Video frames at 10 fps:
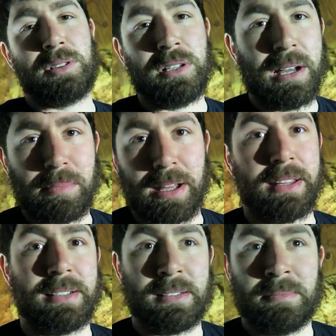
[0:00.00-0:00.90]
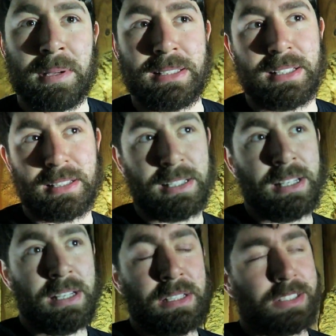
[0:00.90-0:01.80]
would you not buy this, basically?
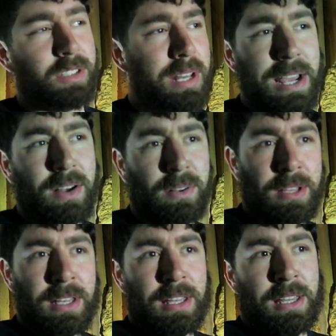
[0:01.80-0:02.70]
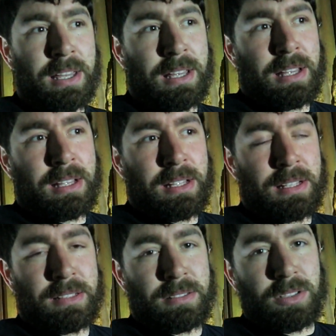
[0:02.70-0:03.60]
So now
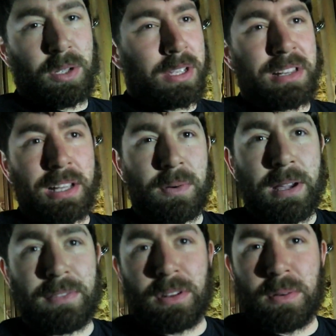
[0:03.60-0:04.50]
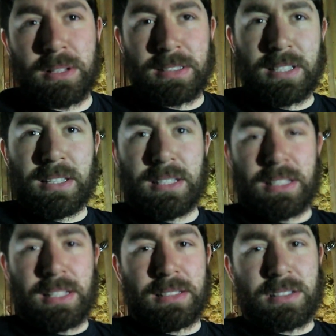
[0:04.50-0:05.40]
you can click away if you don't want to see
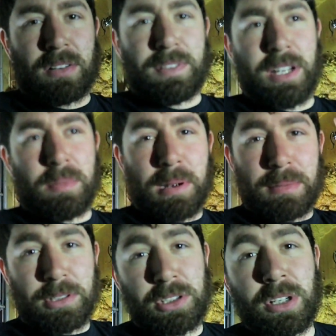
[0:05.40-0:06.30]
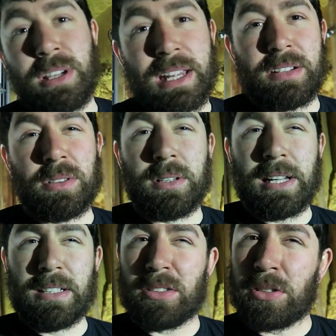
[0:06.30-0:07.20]
the install video, but I'm going to show you how to do
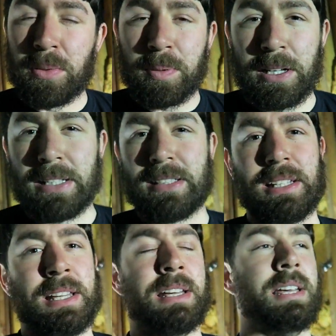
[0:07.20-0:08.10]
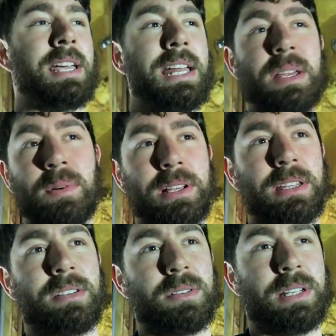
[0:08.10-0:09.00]
it. It's super easy. Anyone
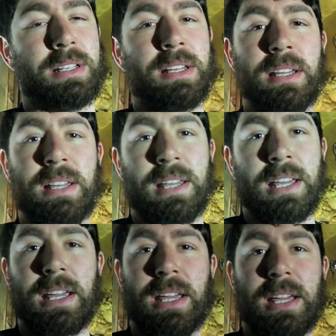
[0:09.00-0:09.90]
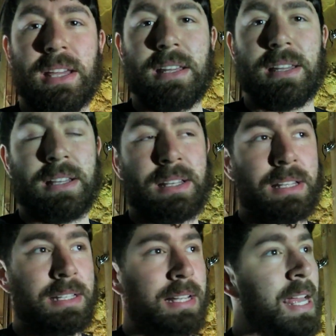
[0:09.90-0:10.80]
can do it. And
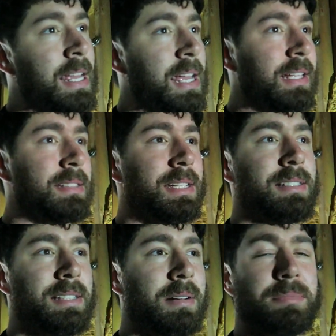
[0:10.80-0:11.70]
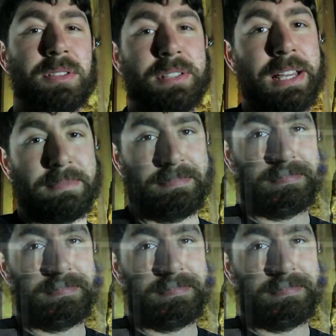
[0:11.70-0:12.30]
yeah, let's get set up and do that.